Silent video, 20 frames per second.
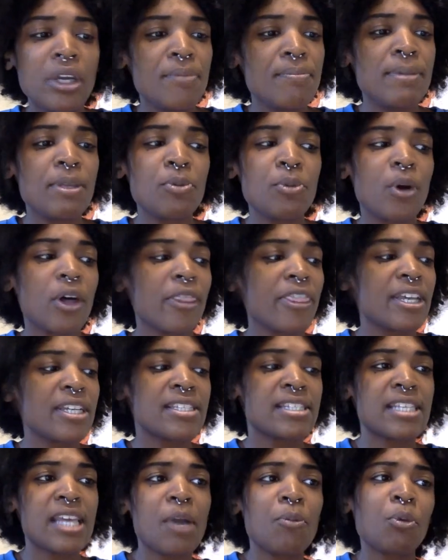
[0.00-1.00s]
Meanwhile, they
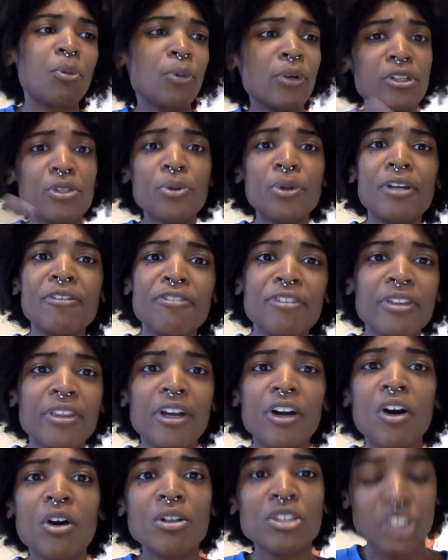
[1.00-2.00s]
say, well, we're doing it for the
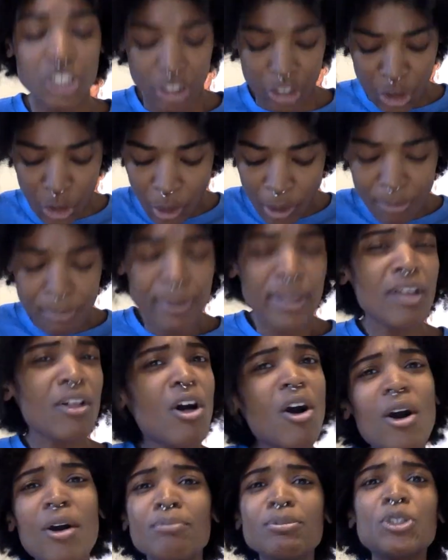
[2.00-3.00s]
culture. Jordan Peele,
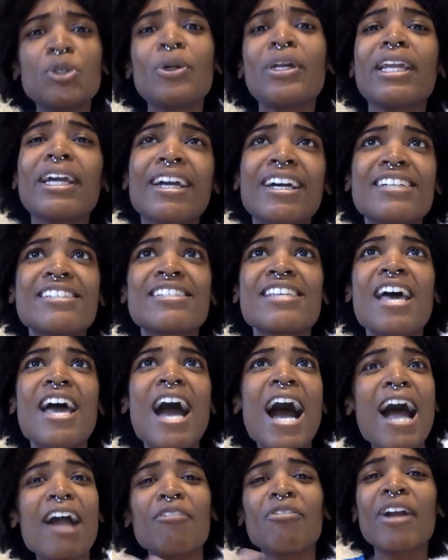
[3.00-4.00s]
oh, I'm doing it because
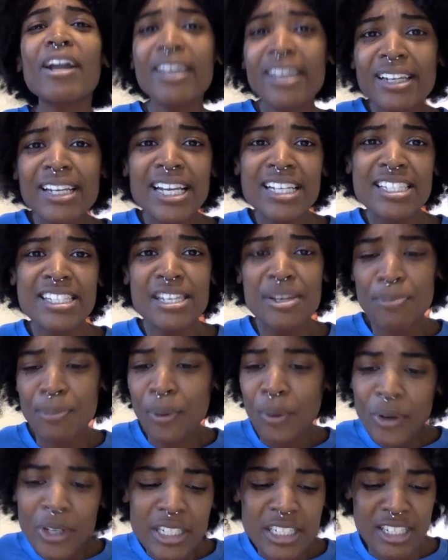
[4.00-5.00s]
I recognize the
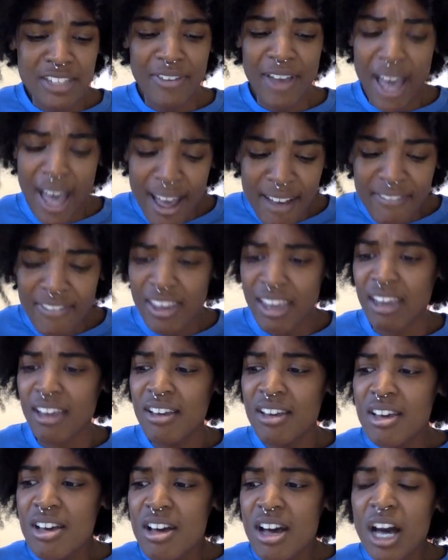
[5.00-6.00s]
importance of having
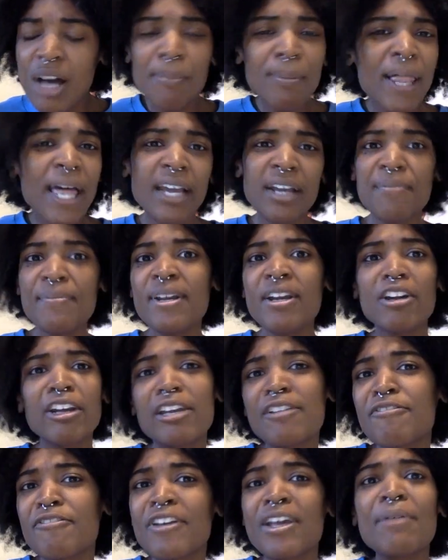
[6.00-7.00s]
a Black
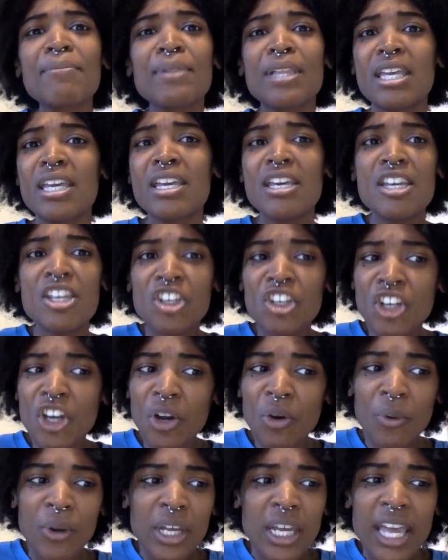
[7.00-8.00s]
American family, you
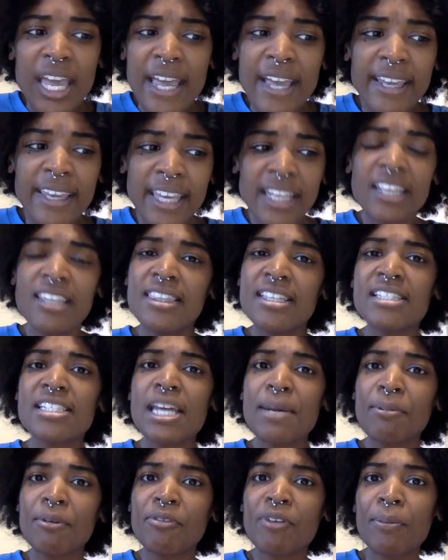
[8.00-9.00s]
know, getting this
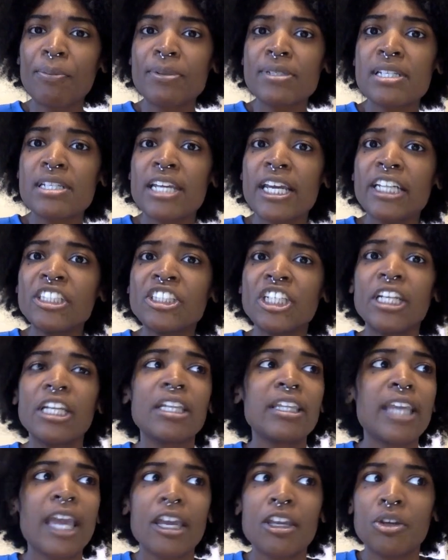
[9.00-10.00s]
type of representation,
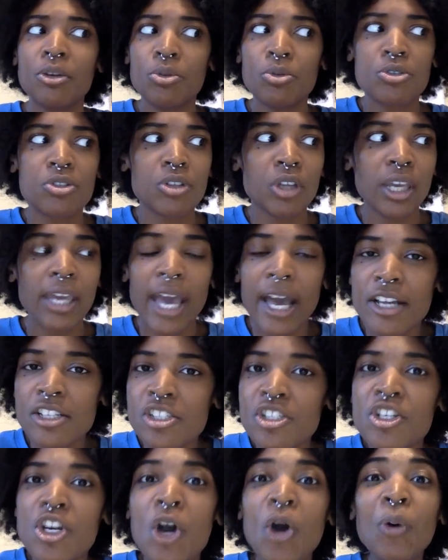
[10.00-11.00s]
and yet you
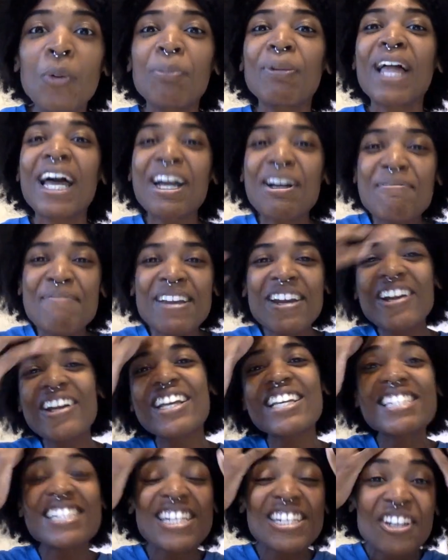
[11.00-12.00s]
cast no Black
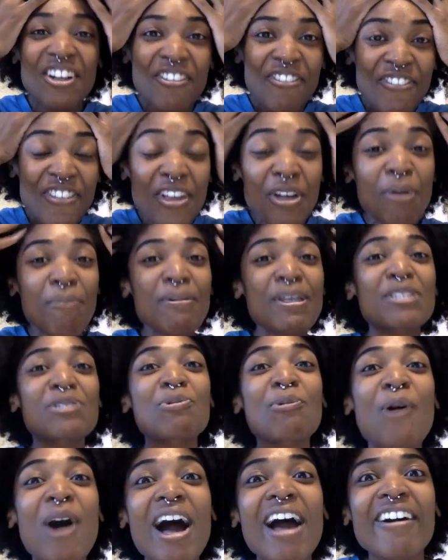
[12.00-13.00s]
Americans in your film. It's
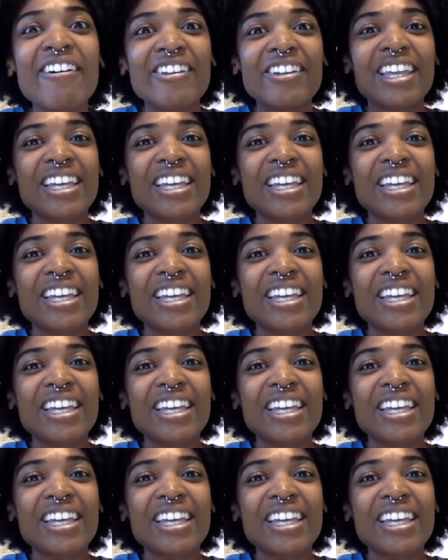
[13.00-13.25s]
wild.